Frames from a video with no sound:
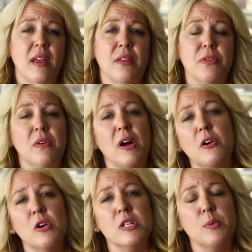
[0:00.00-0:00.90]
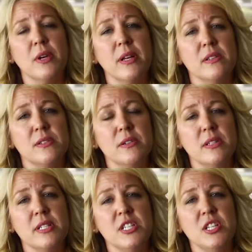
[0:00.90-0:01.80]
And through our coursework and our
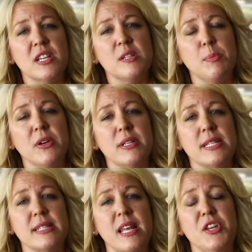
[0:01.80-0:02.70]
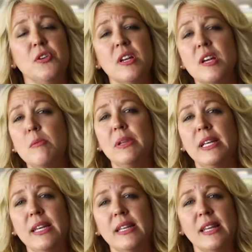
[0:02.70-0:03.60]
student teaching experiences that you can
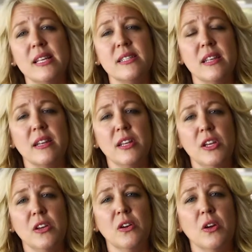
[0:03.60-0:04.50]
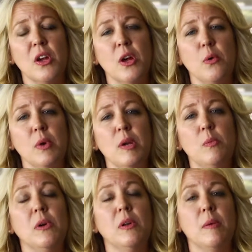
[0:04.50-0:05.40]
complete in less than a year, we
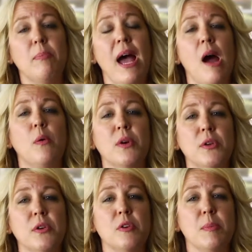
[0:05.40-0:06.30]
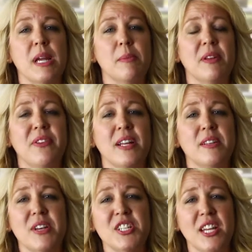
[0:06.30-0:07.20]
will empower you to become an
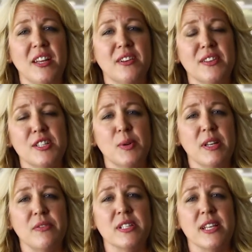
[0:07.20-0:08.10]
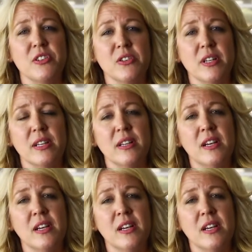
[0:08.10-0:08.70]
effective educator in the 21st century.